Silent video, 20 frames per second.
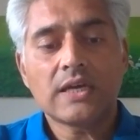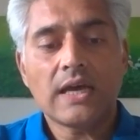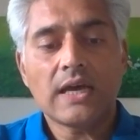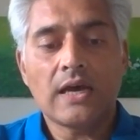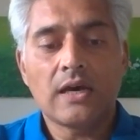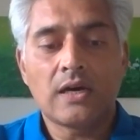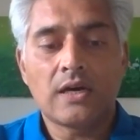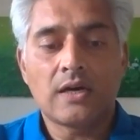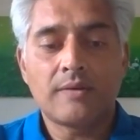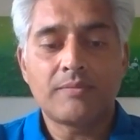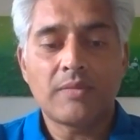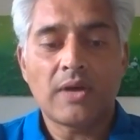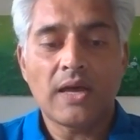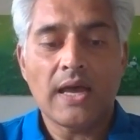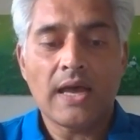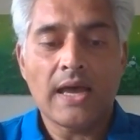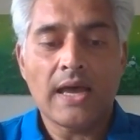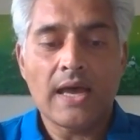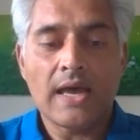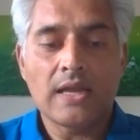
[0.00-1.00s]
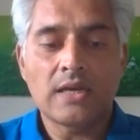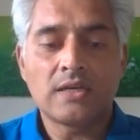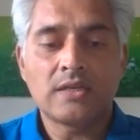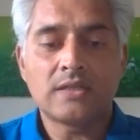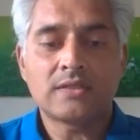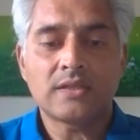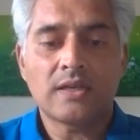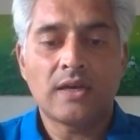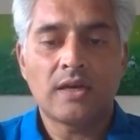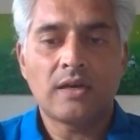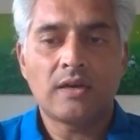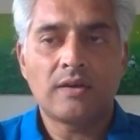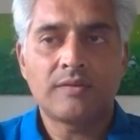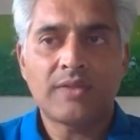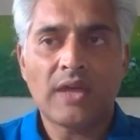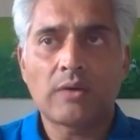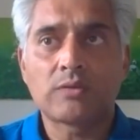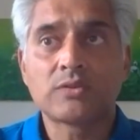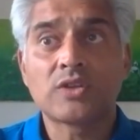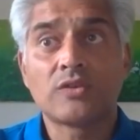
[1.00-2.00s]
and
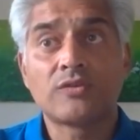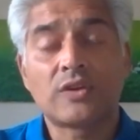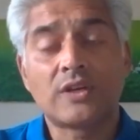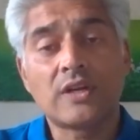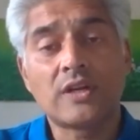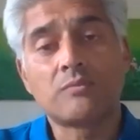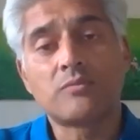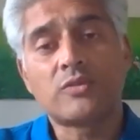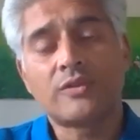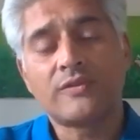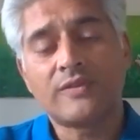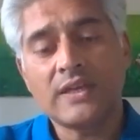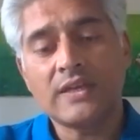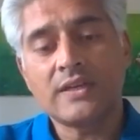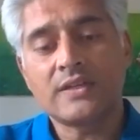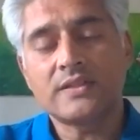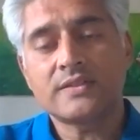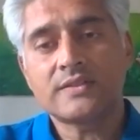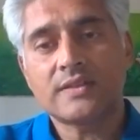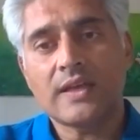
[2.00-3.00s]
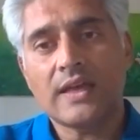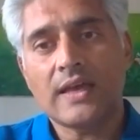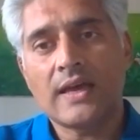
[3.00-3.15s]
that was over a number of years.